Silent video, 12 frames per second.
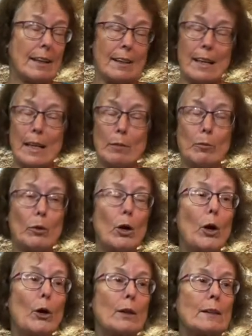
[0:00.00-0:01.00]
him or
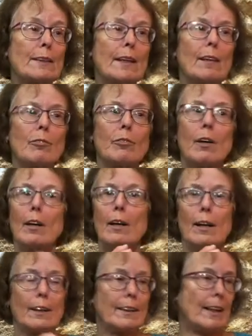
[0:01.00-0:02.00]
herself,
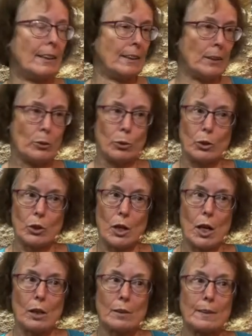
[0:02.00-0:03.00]
get into
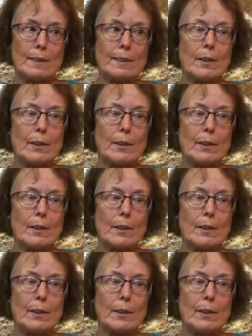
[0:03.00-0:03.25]
drugs,